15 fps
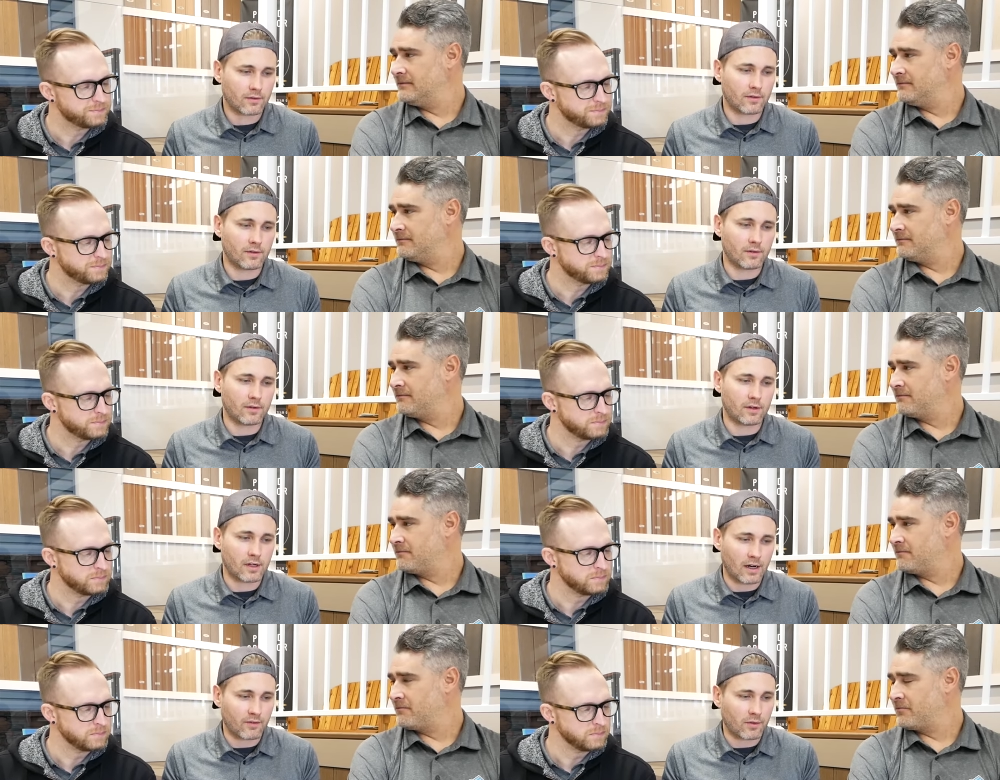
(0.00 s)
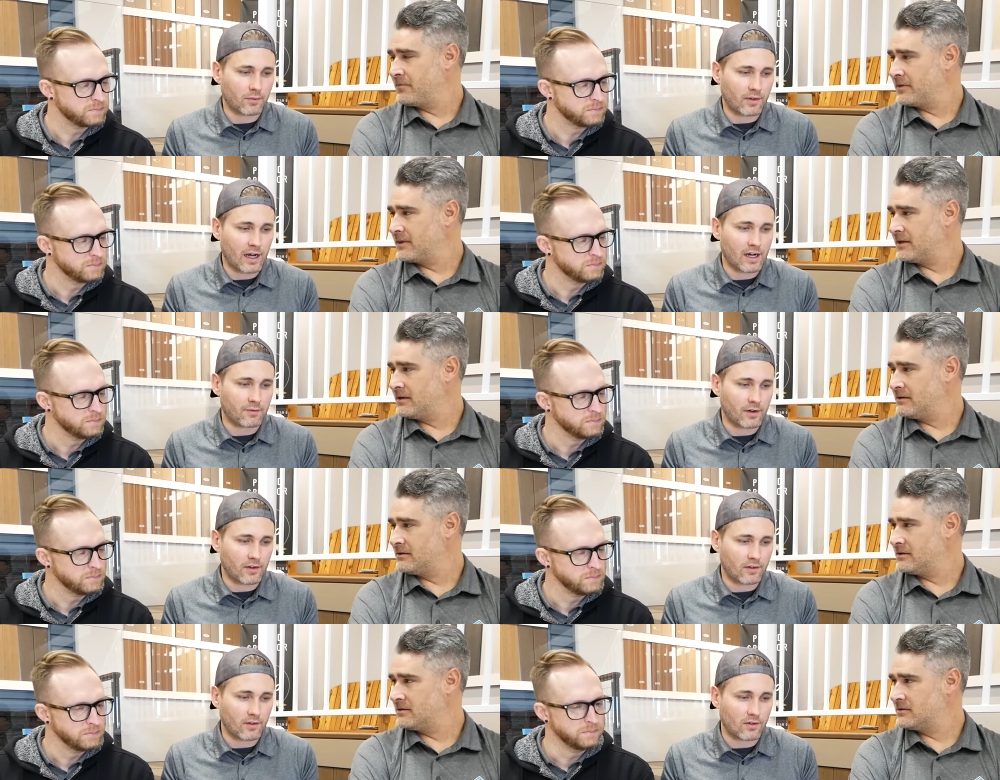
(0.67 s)
Speaker 1: You're gonna have some
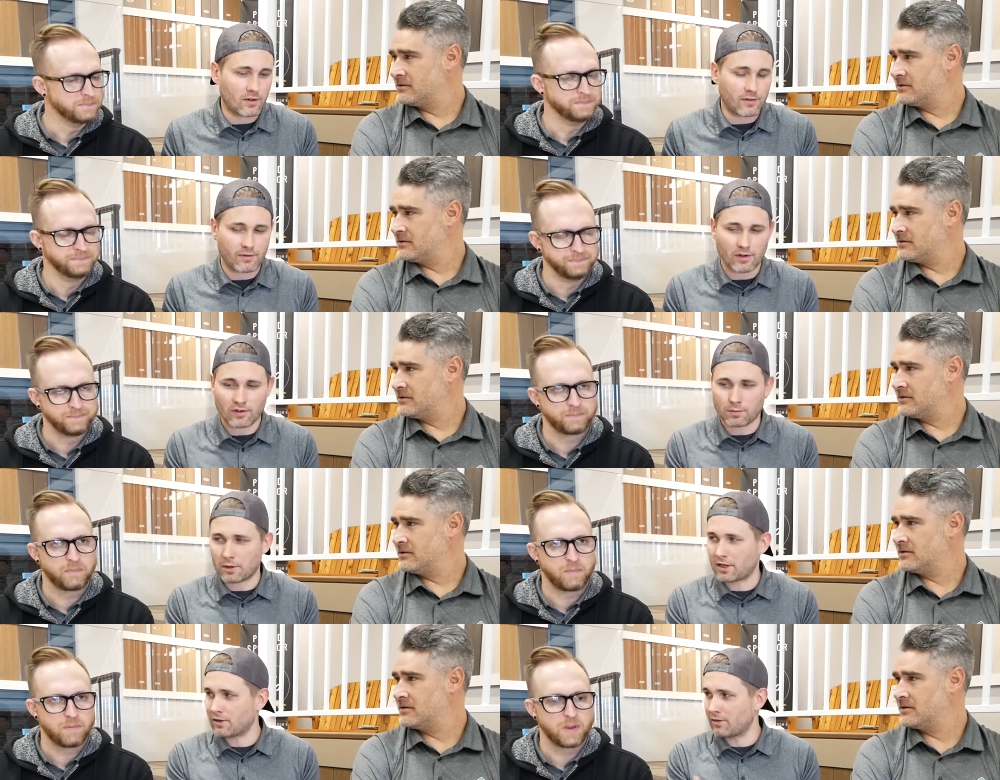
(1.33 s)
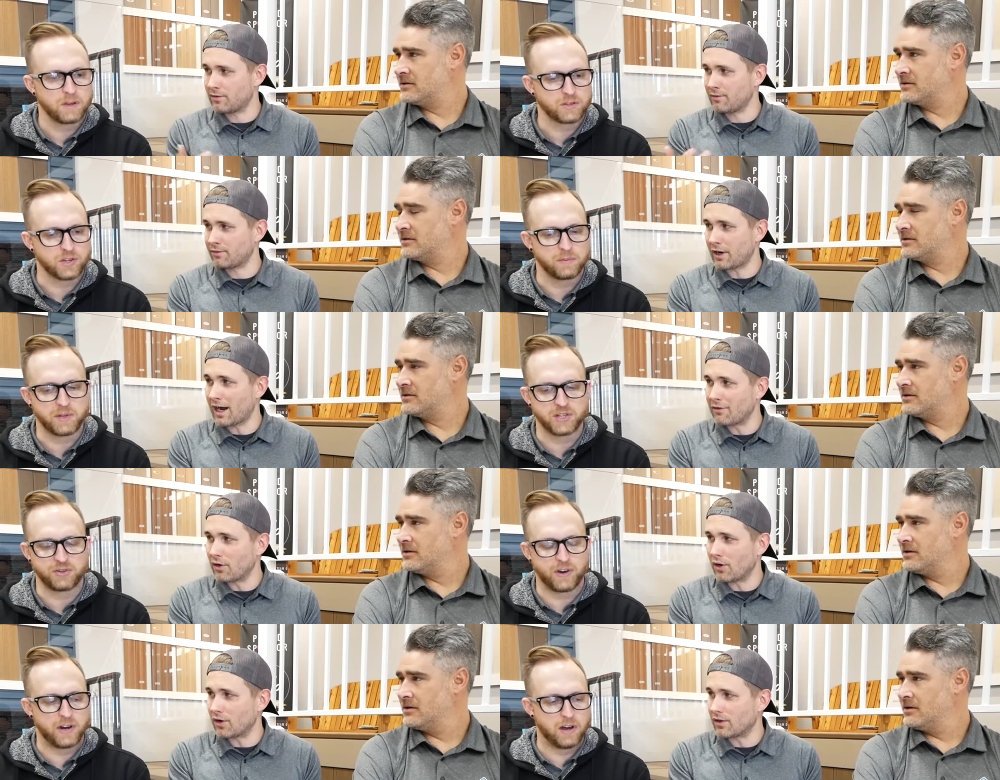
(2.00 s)
sacrifices. If you spend
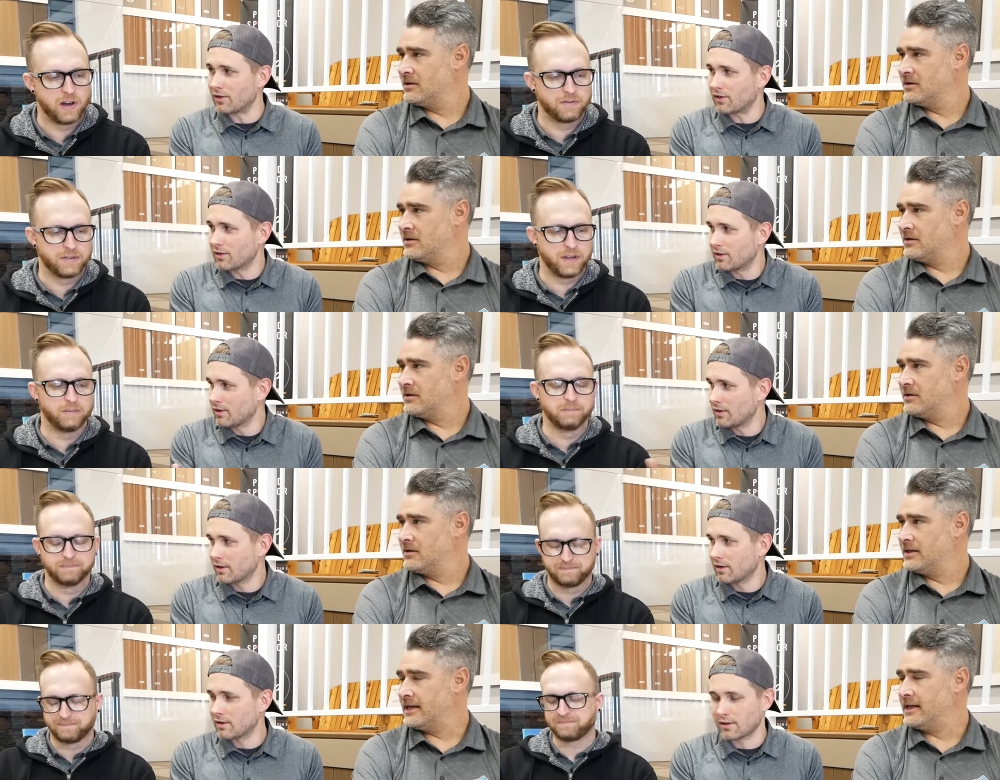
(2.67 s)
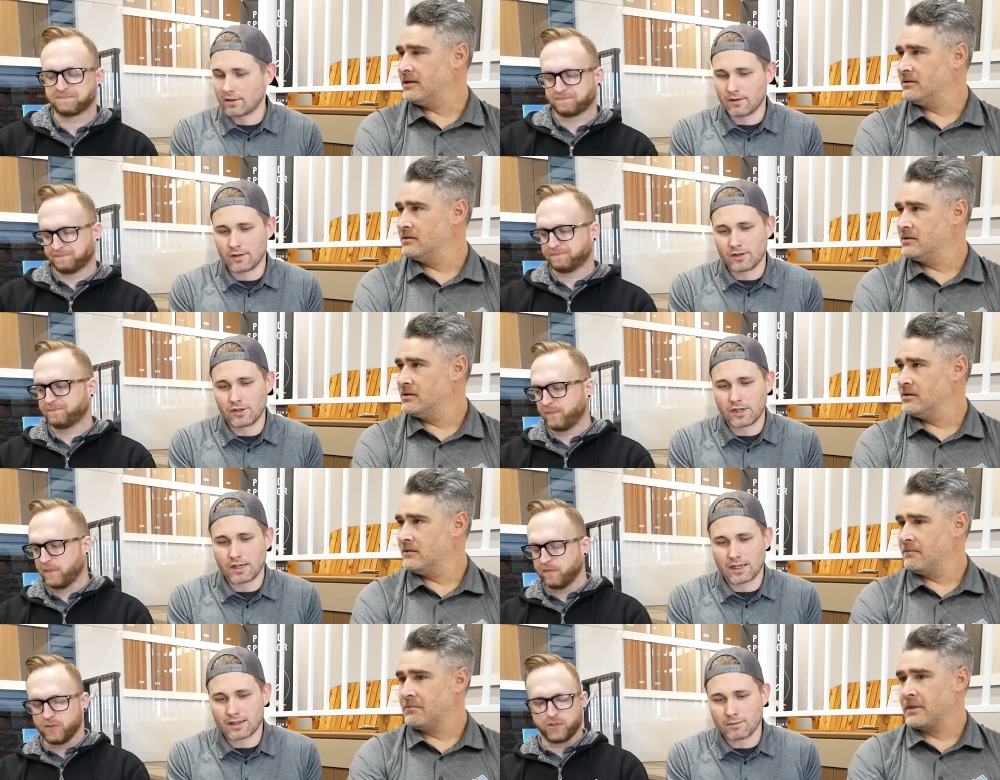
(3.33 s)
five dollars, yep. yeah, then
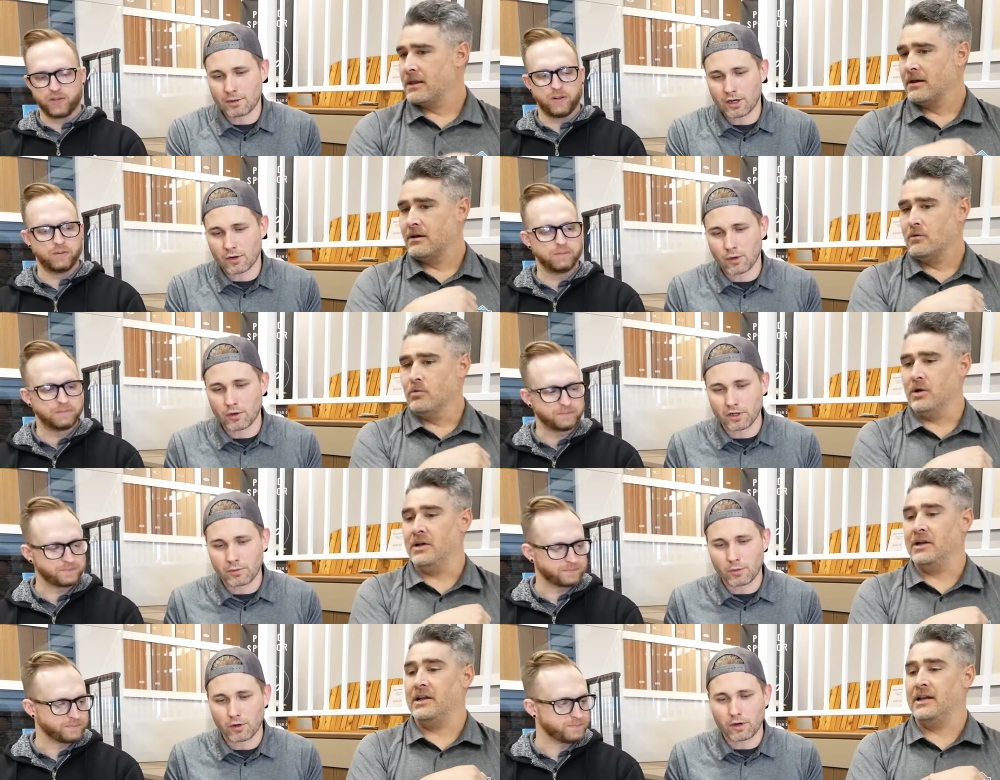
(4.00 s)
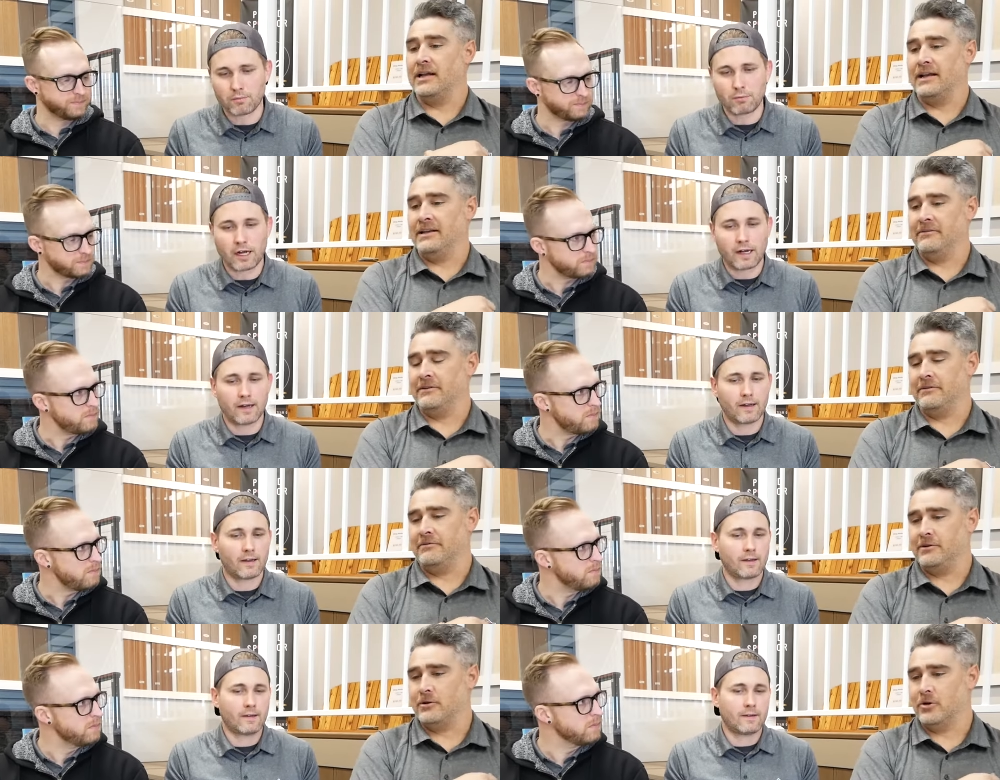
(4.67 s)
you're gonna get the better quality well, board. And but.
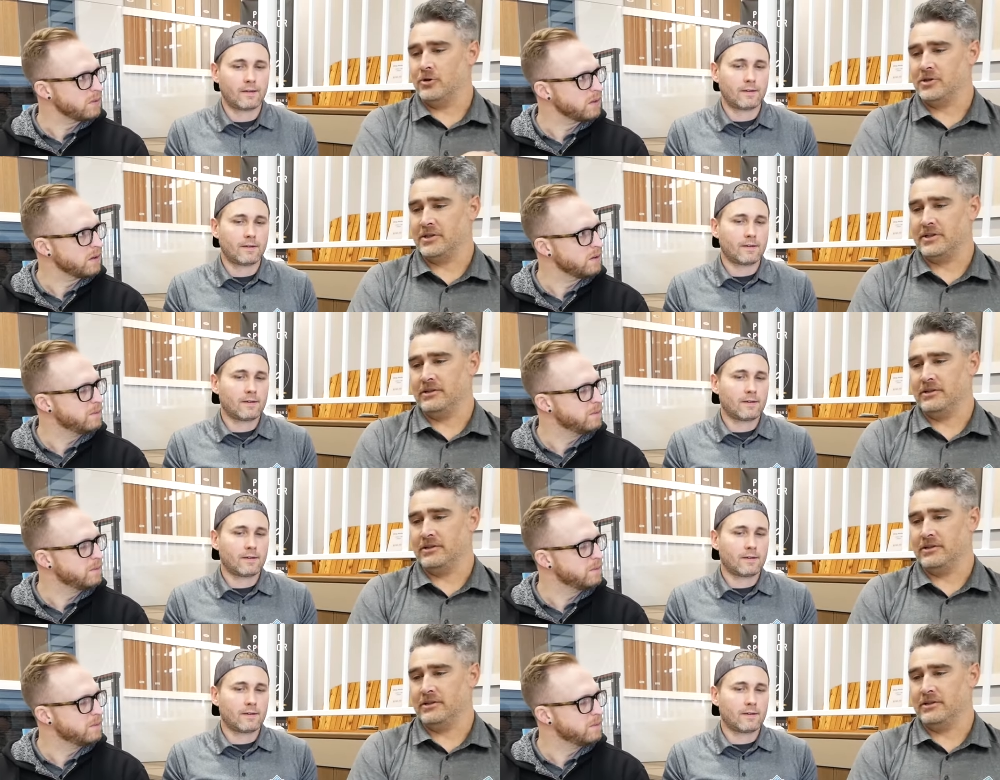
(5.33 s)
Speaker 2: even if you go to